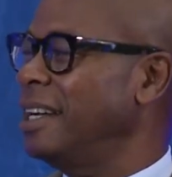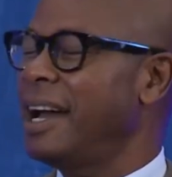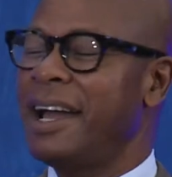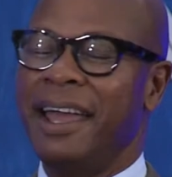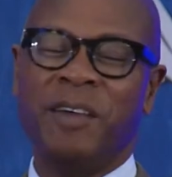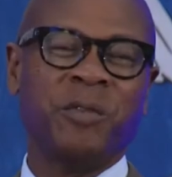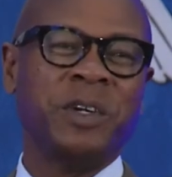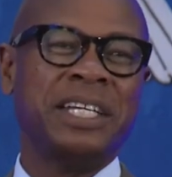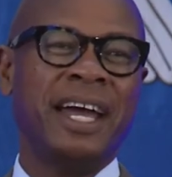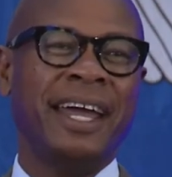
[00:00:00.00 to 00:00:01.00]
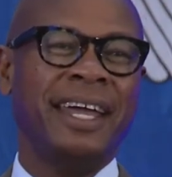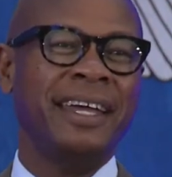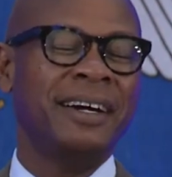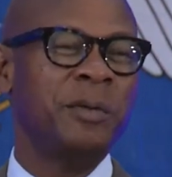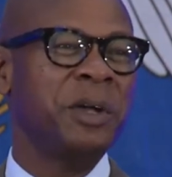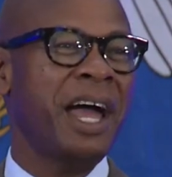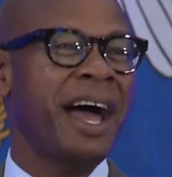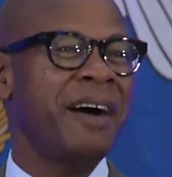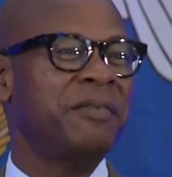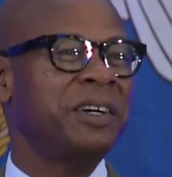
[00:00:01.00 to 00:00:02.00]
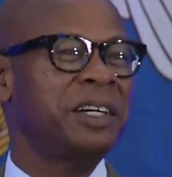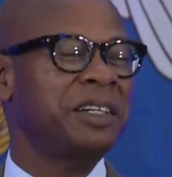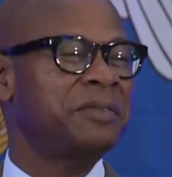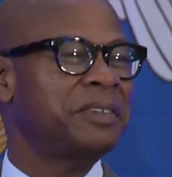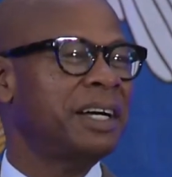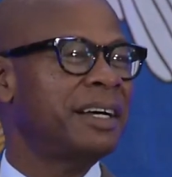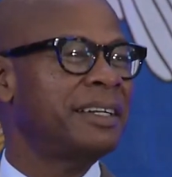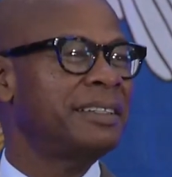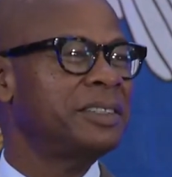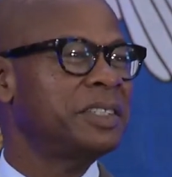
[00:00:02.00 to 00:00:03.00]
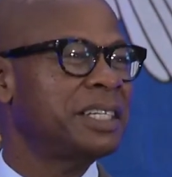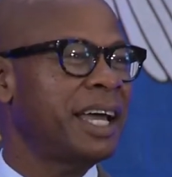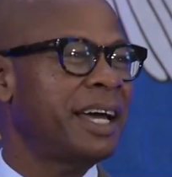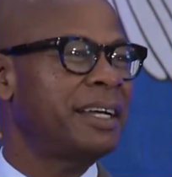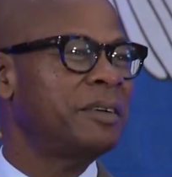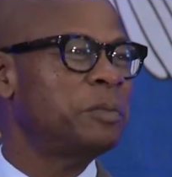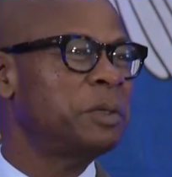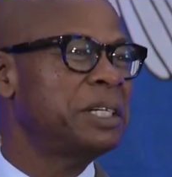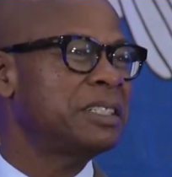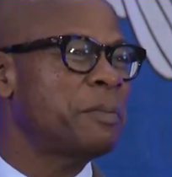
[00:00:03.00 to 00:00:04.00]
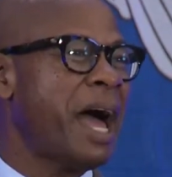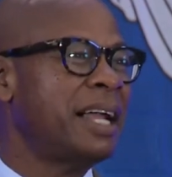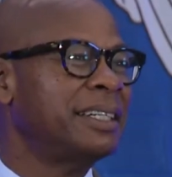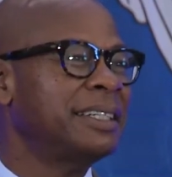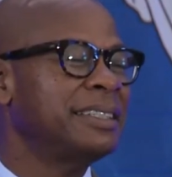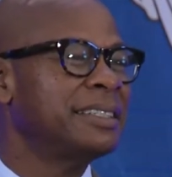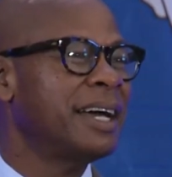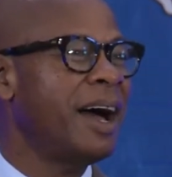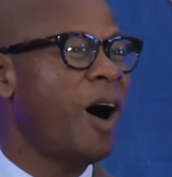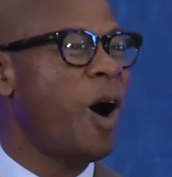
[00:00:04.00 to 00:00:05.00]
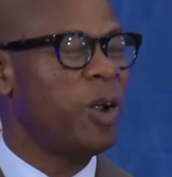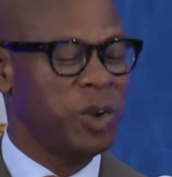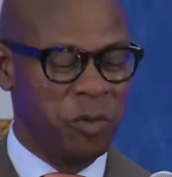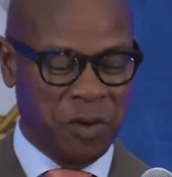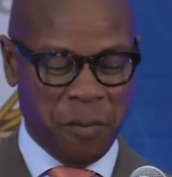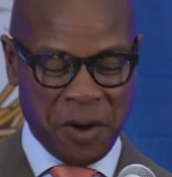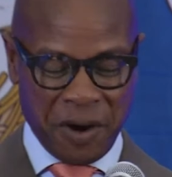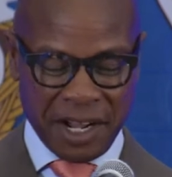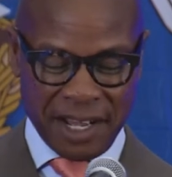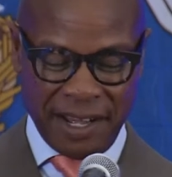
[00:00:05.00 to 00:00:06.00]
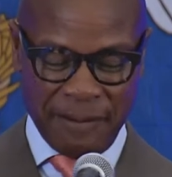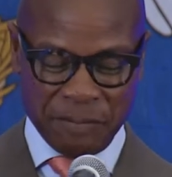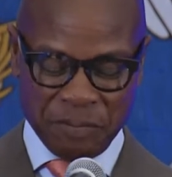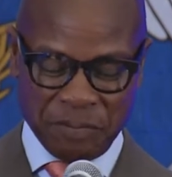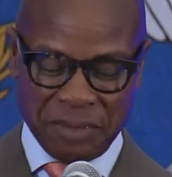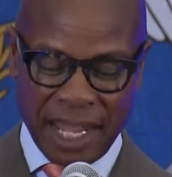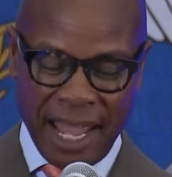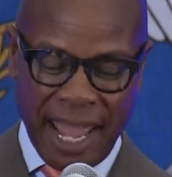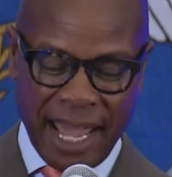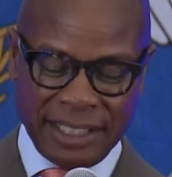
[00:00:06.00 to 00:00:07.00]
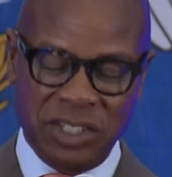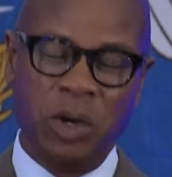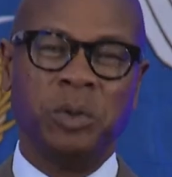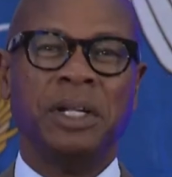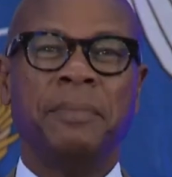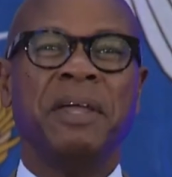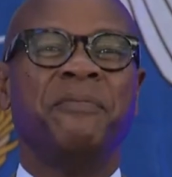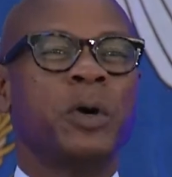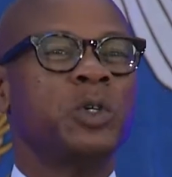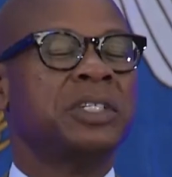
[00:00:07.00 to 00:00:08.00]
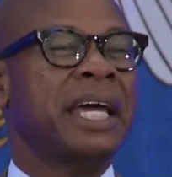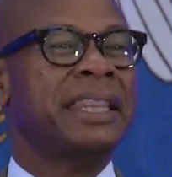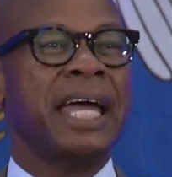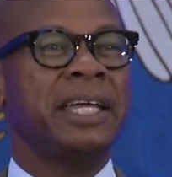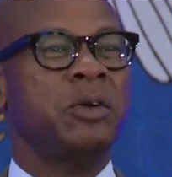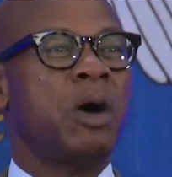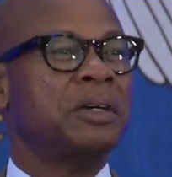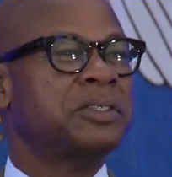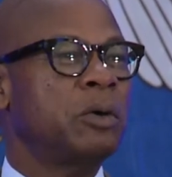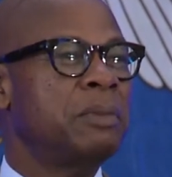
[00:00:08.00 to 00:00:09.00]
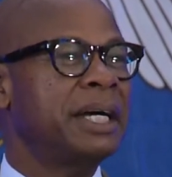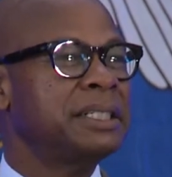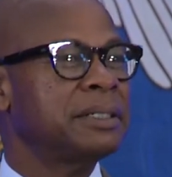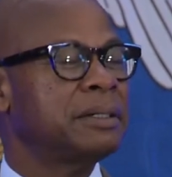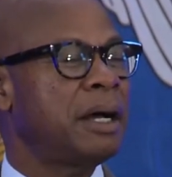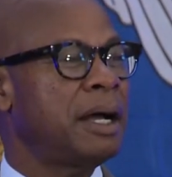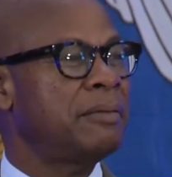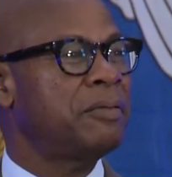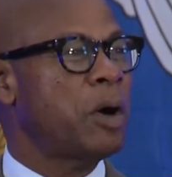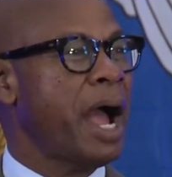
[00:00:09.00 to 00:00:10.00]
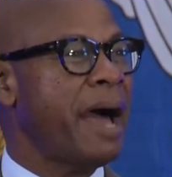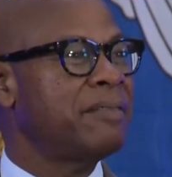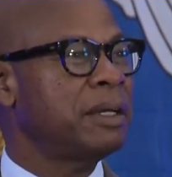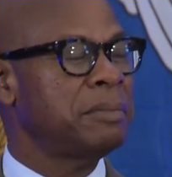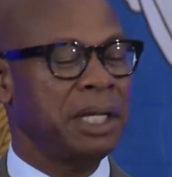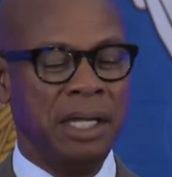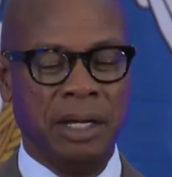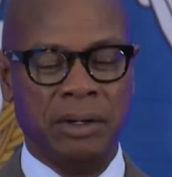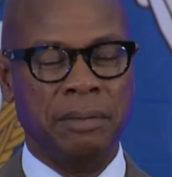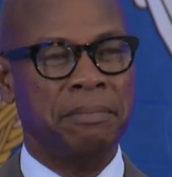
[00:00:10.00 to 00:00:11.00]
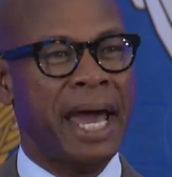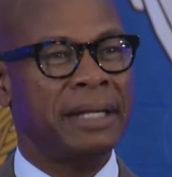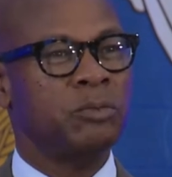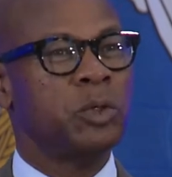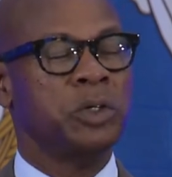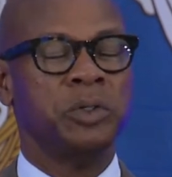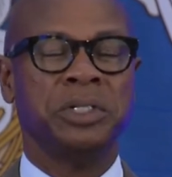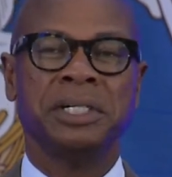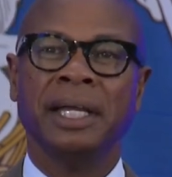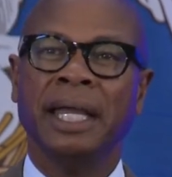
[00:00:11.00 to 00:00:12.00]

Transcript: and I, every day on behalf of uh, Louisiana municipalities all over America. And so let me first say thank you all so much uh, for having me here in Baton Rouge.